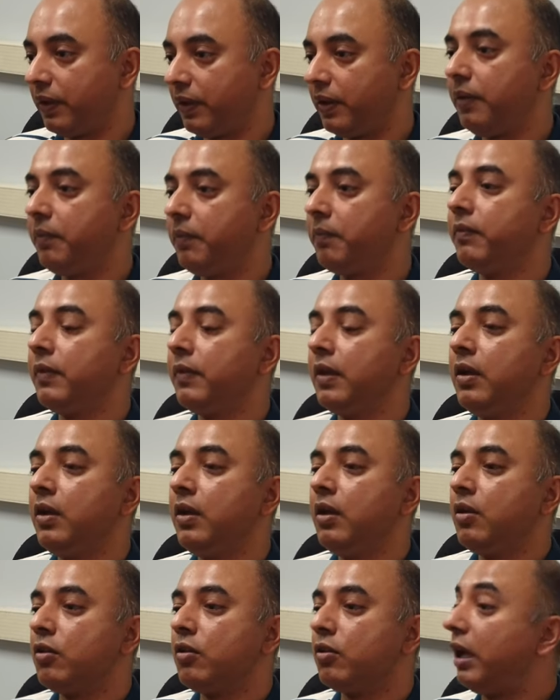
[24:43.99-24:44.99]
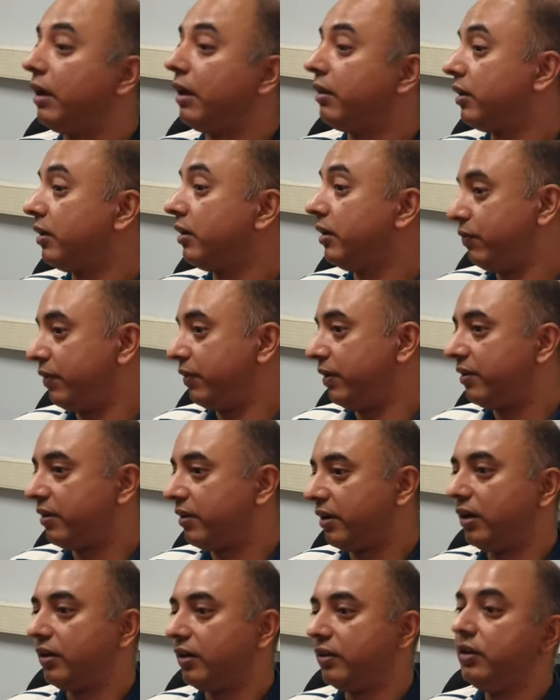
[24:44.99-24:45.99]
Okay, so that's a different
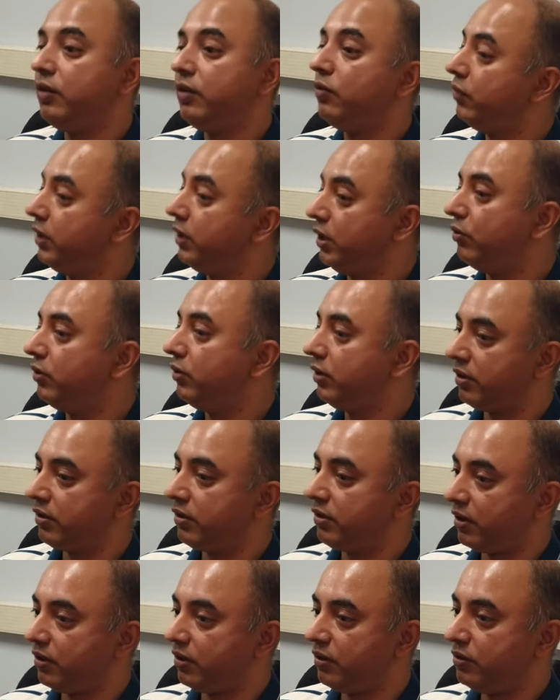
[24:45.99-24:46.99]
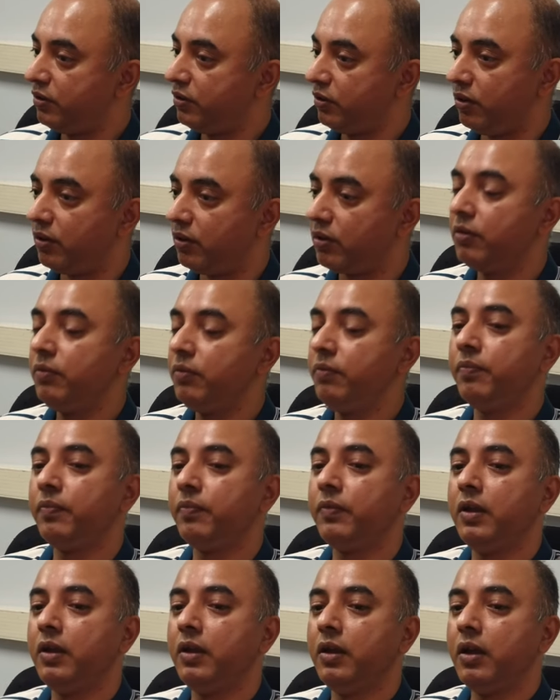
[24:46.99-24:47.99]
strategy. We do this strategy also.
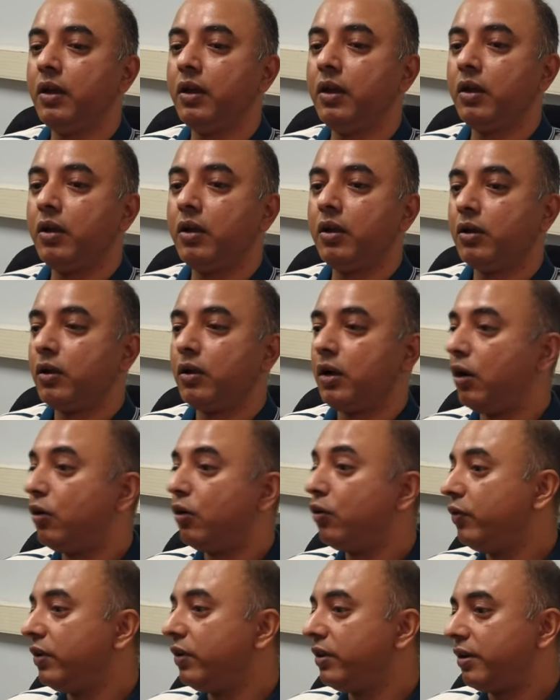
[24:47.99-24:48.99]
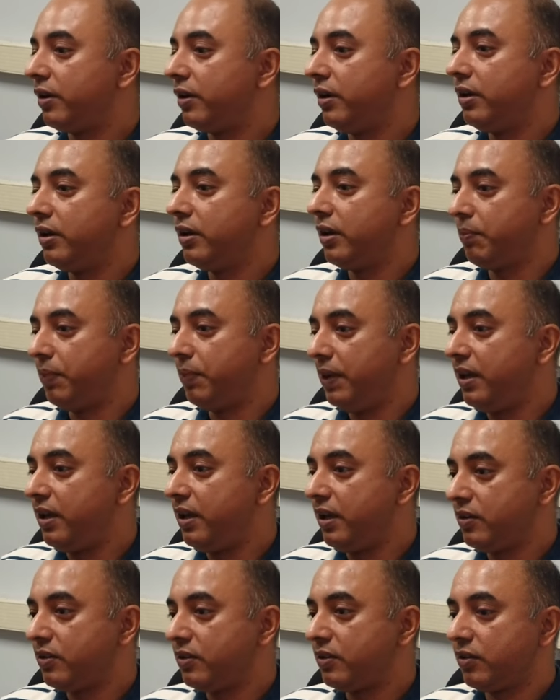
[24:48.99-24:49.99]
How do we study
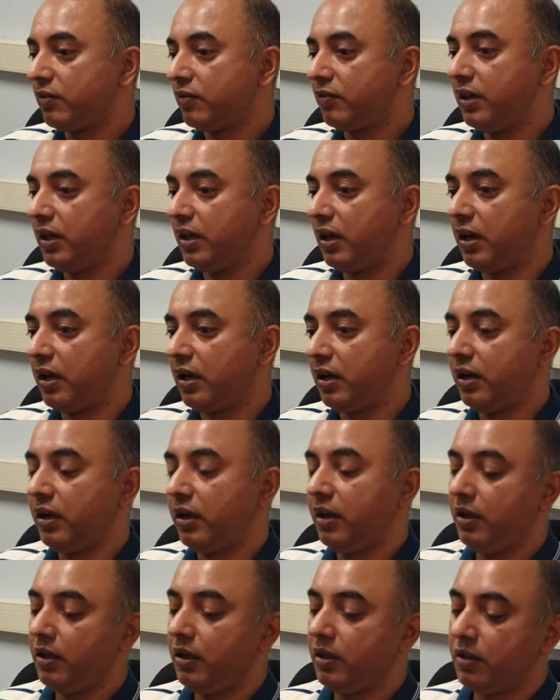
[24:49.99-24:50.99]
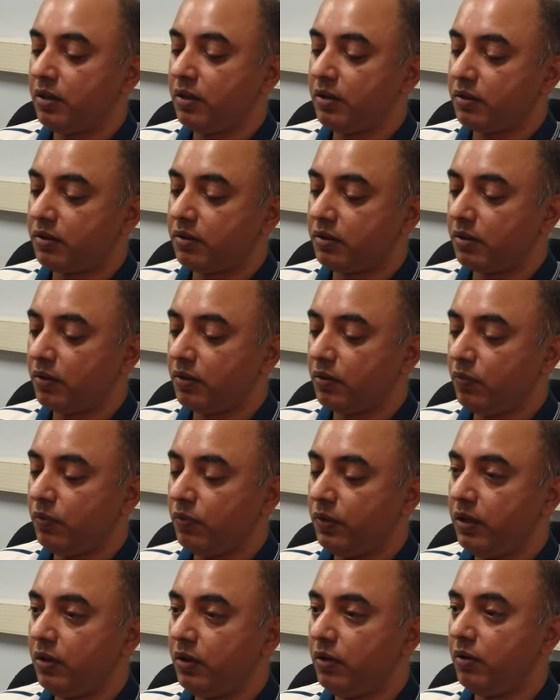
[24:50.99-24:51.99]
replication of the RNA? Is
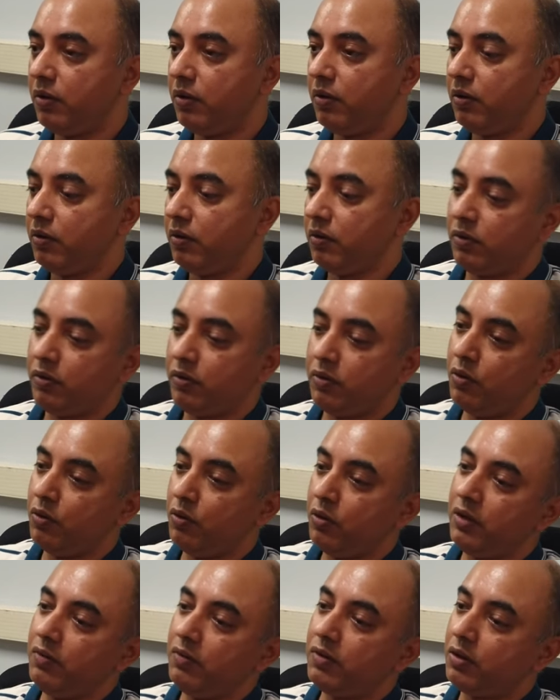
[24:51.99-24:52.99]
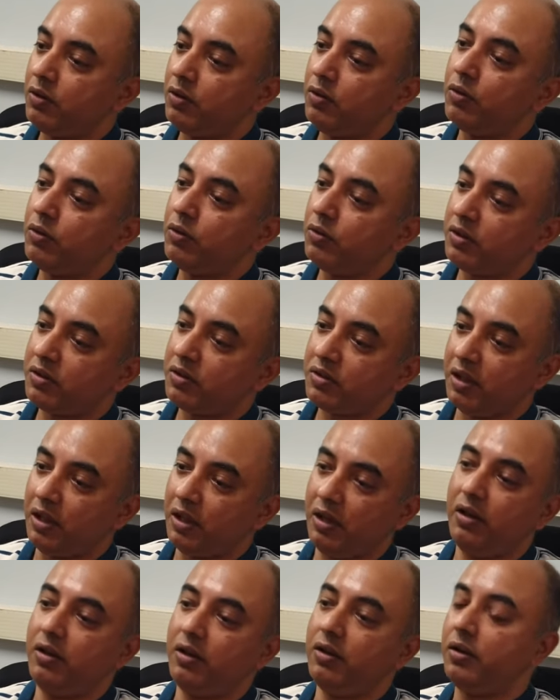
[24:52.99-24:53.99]
we don't even go to the cell.